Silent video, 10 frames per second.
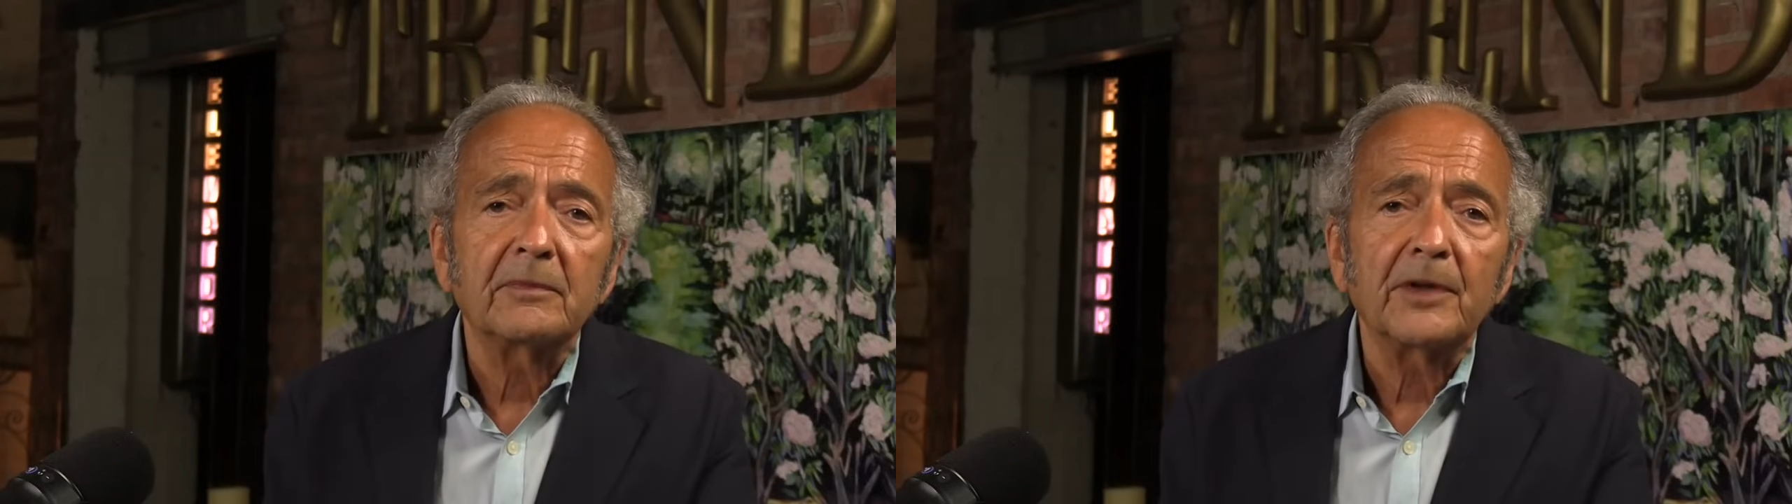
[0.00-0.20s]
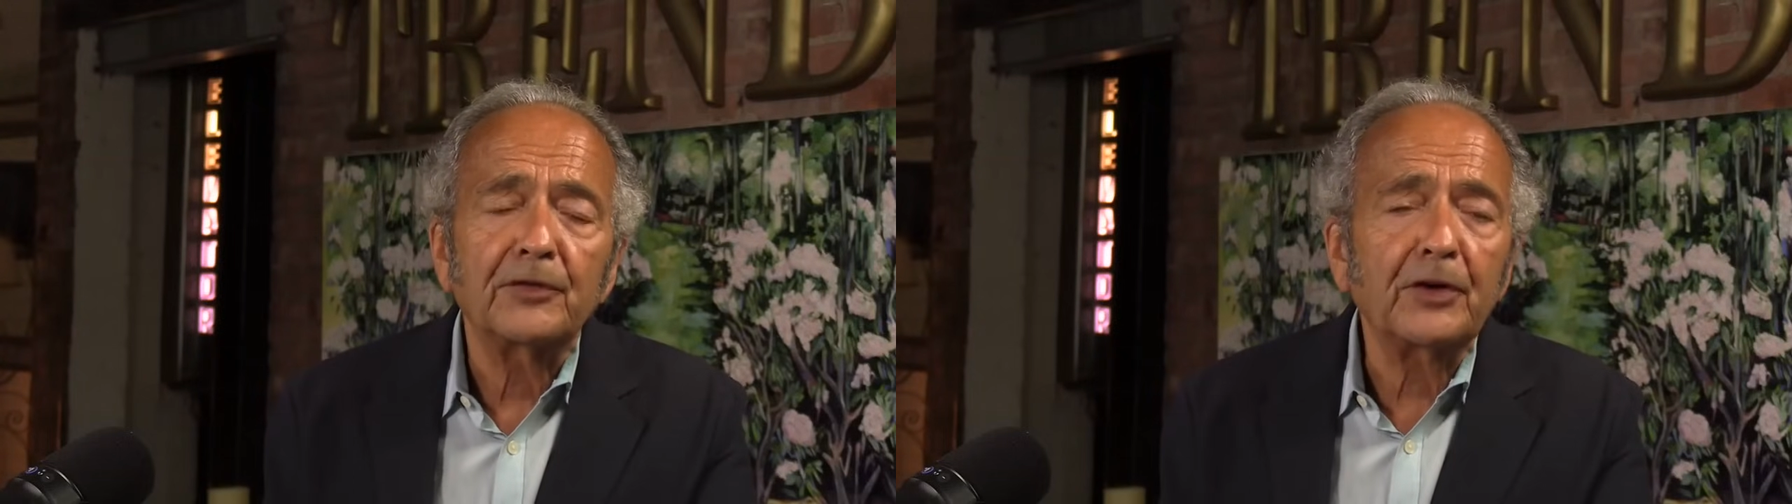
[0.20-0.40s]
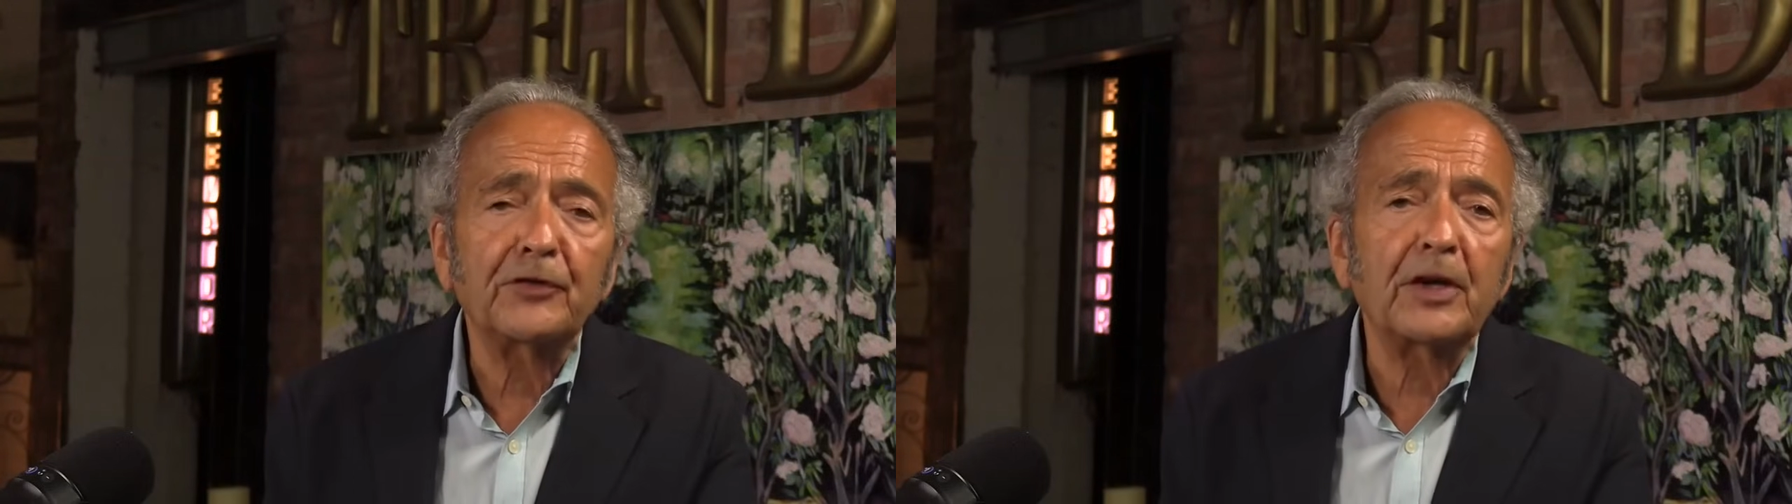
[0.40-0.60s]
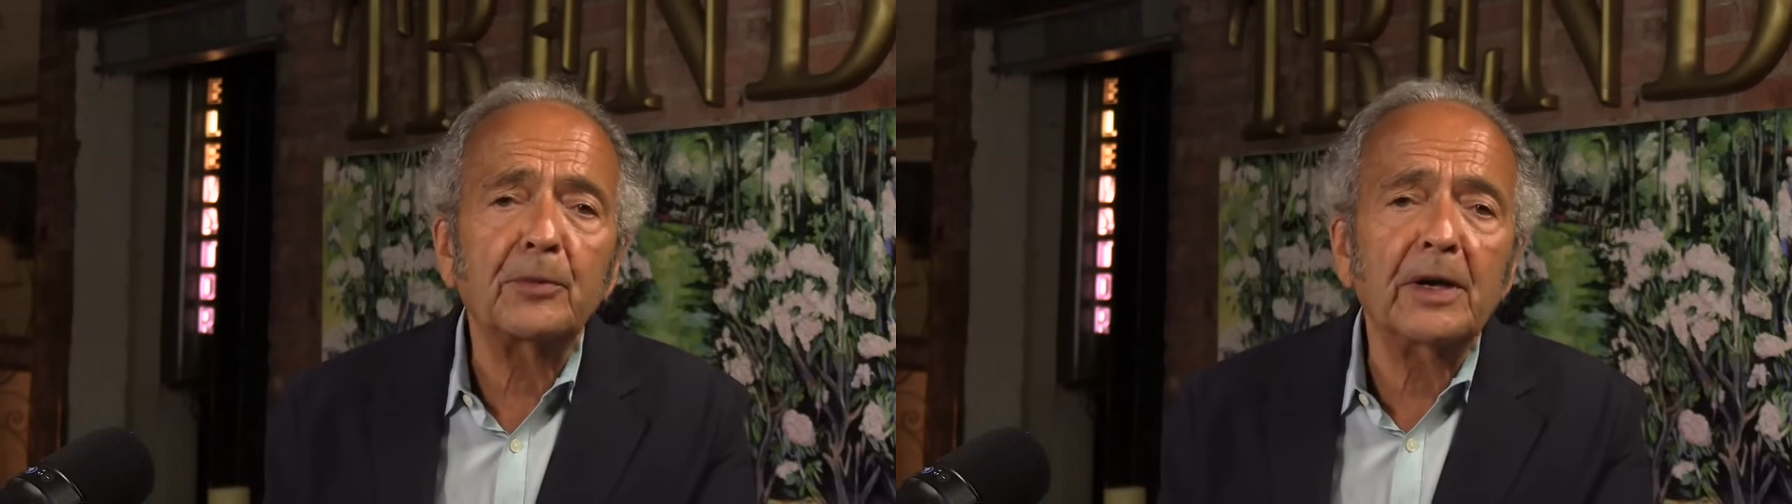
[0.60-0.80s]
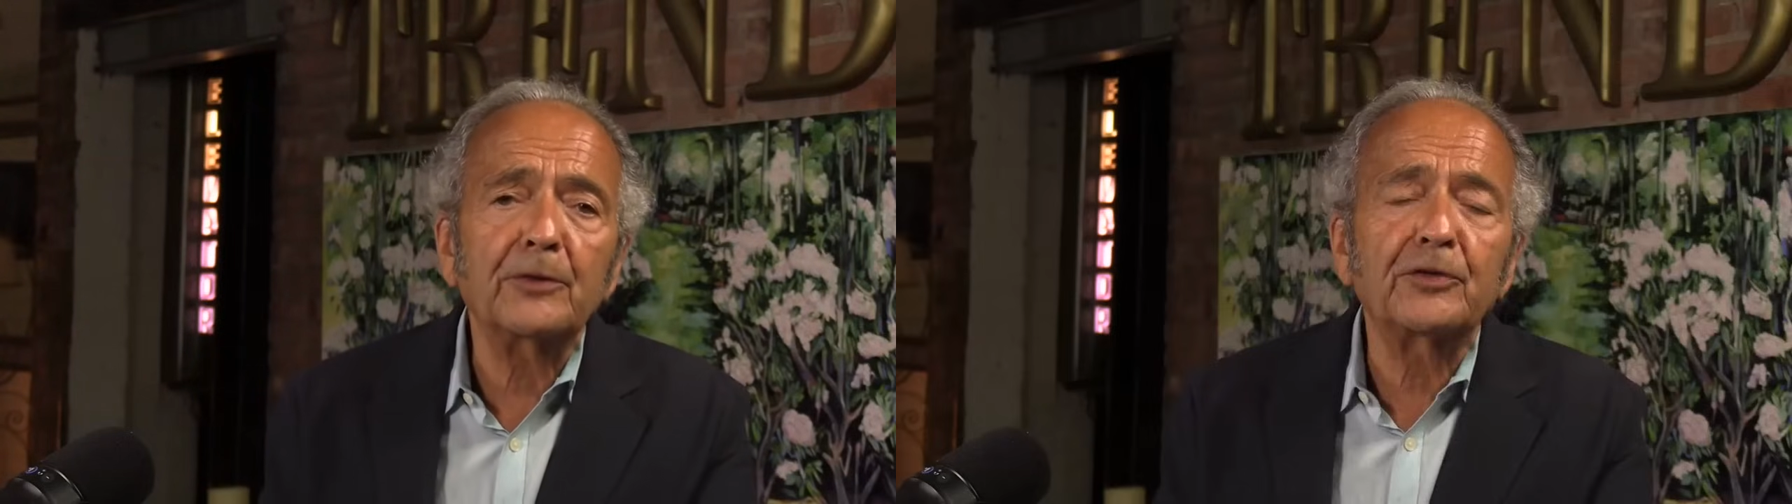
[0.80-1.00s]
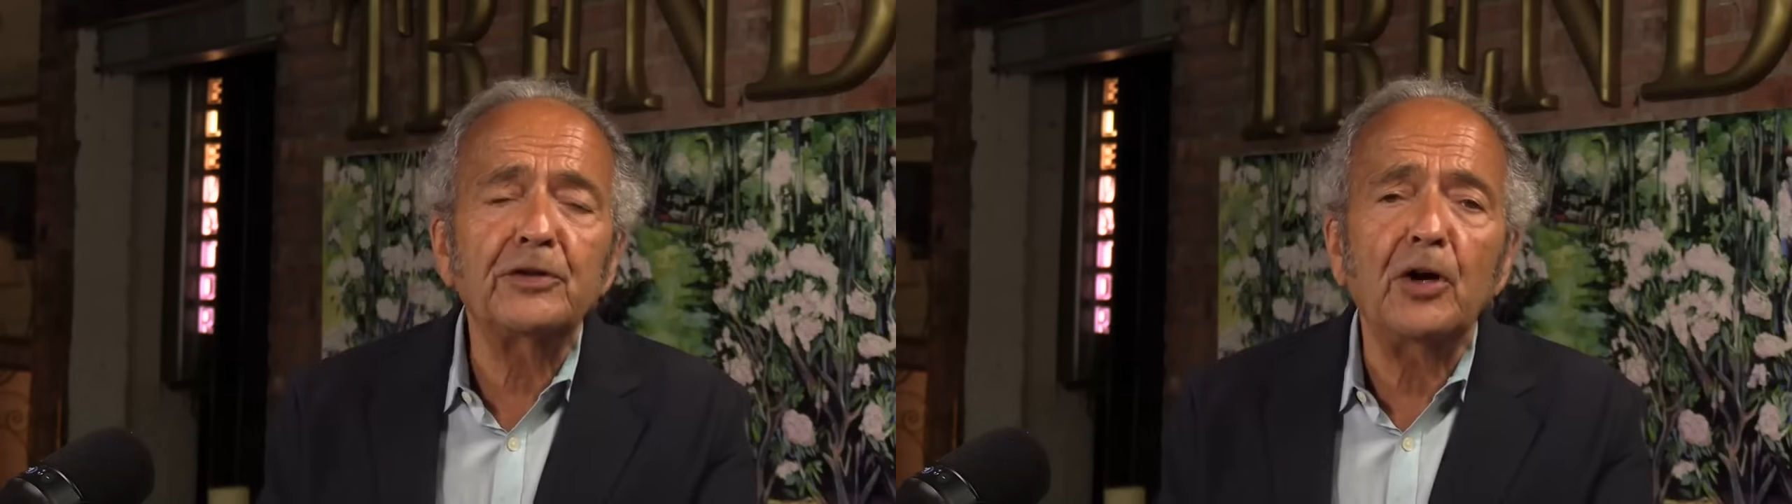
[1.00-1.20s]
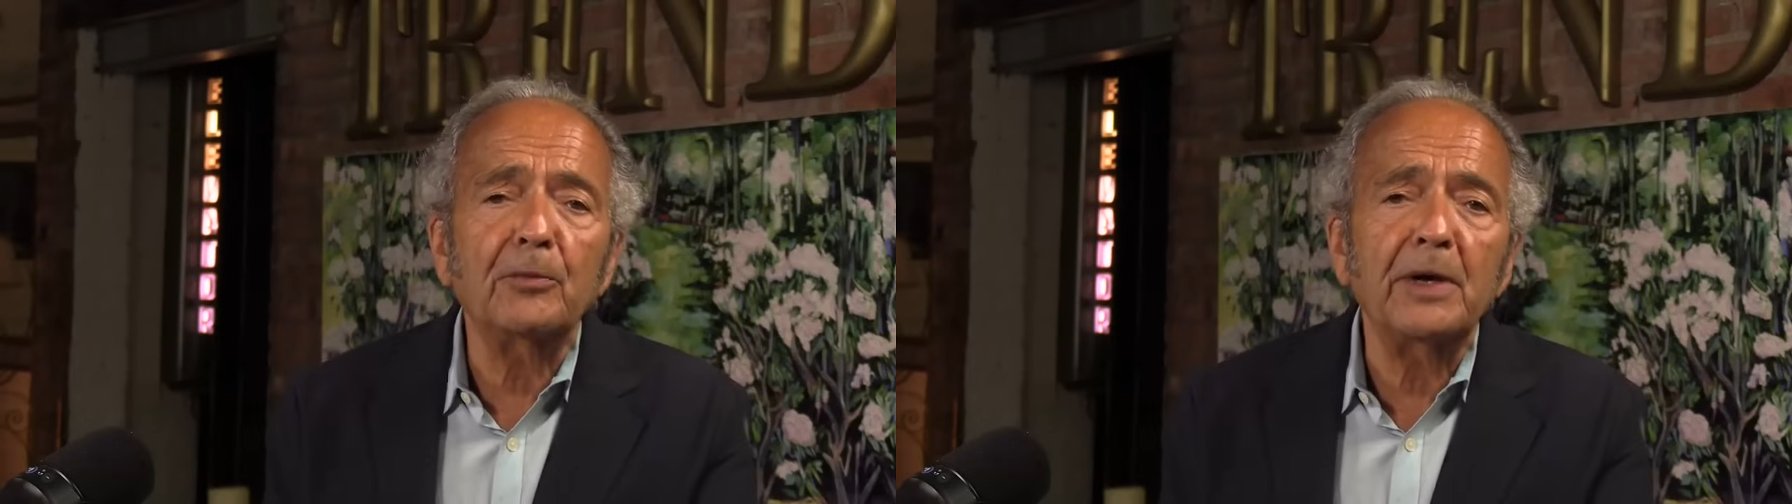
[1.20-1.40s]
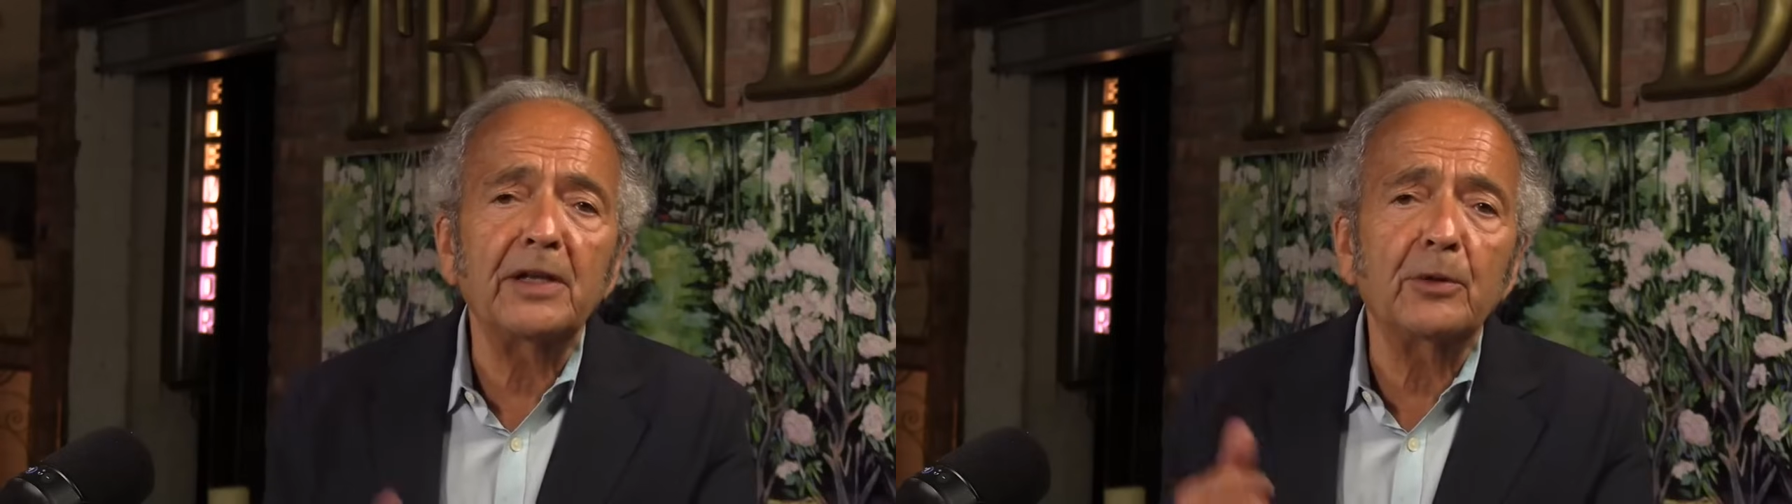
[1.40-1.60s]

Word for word: As I said, when I was a young man,